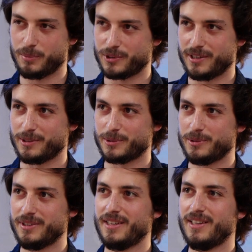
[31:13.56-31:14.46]

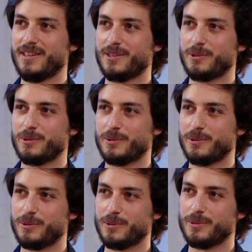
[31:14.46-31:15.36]
Pușcașu,
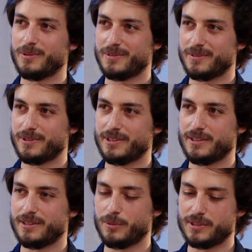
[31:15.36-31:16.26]
who
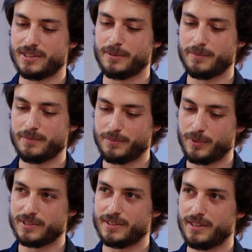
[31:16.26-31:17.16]
was the
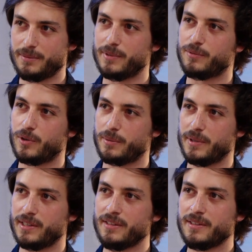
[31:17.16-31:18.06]
president before
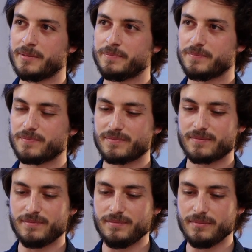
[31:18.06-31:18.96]
me,
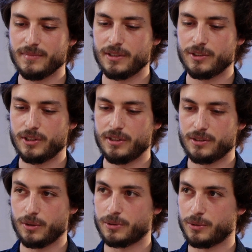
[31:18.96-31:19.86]
she
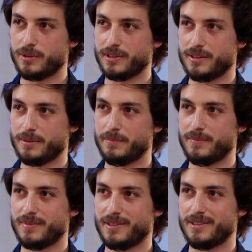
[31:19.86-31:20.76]
is also
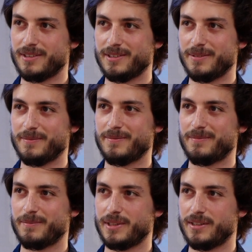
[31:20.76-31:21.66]

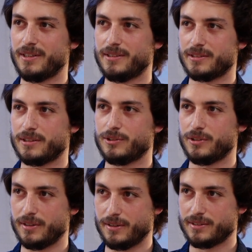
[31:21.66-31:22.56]
pediatric
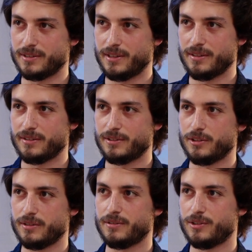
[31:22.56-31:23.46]
surgery resident, and